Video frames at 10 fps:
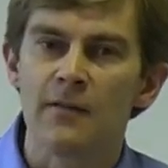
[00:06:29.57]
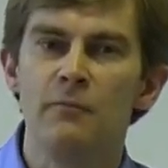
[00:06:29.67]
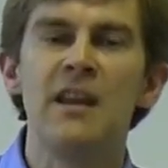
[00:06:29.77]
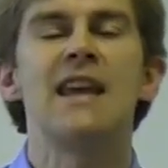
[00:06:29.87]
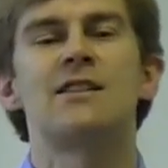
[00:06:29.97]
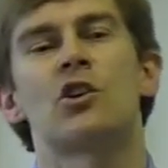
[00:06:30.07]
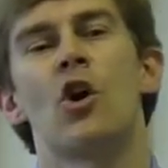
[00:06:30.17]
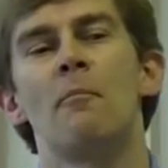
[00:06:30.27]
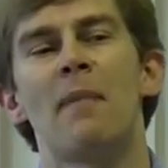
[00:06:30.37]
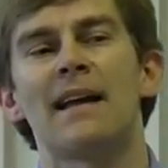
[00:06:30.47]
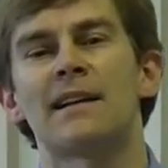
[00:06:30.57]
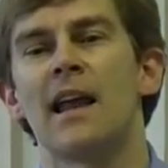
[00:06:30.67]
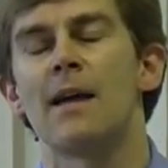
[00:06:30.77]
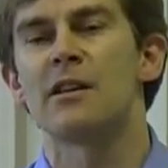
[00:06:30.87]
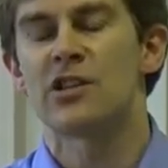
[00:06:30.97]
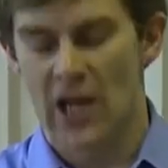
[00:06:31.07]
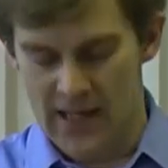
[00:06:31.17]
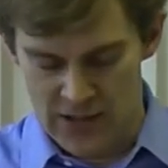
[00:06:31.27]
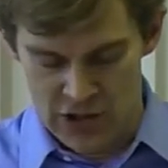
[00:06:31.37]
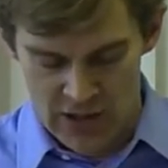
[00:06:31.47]
need to combat climate
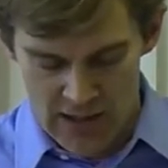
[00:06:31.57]
change